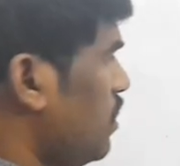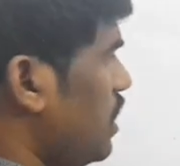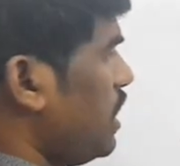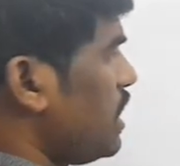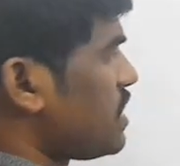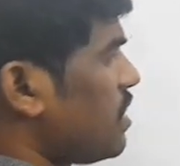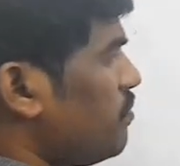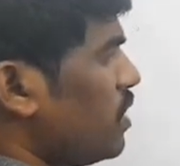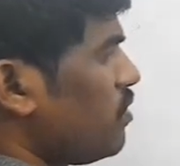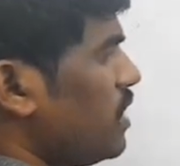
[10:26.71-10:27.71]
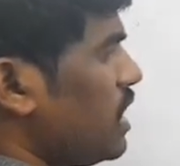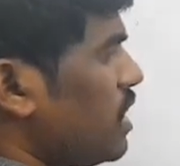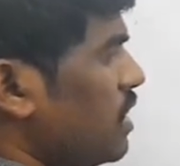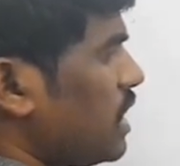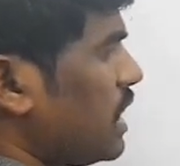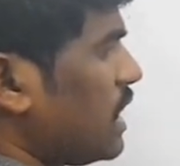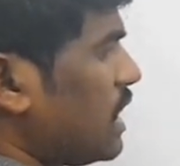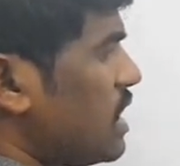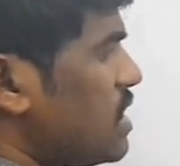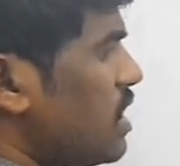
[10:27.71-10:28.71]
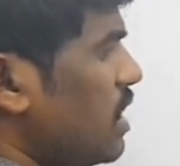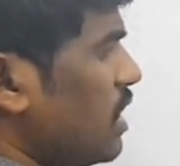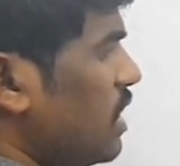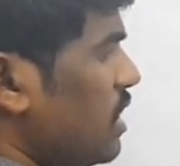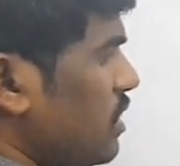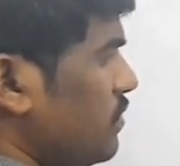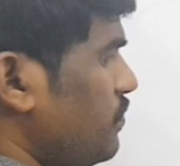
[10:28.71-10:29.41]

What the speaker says: And next compound we are considering it.